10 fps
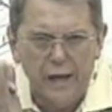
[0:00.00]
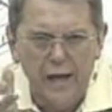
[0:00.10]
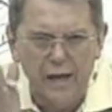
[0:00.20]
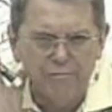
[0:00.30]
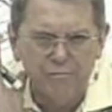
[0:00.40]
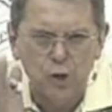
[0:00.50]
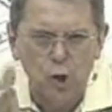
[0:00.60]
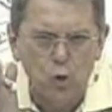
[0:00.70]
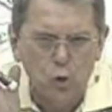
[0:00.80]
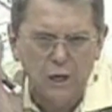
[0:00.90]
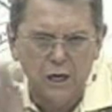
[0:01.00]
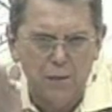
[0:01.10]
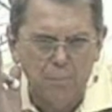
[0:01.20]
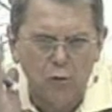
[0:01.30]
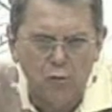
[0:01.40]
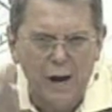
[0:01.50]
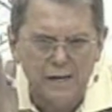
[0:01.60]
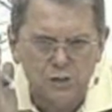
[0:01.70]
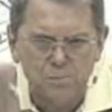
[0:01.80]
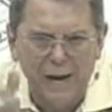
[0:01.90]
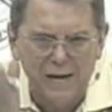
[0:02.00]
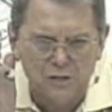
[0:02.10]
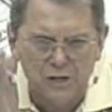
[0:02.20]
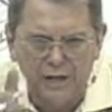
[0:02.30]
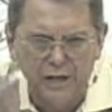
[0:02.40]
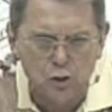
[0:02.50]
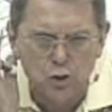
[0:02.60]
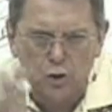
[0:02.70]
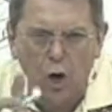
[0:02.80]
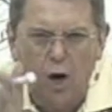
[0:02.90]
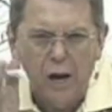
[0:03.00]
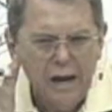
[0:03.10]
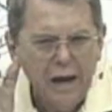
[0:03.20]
If you keep Christ's Mass and Ishtar,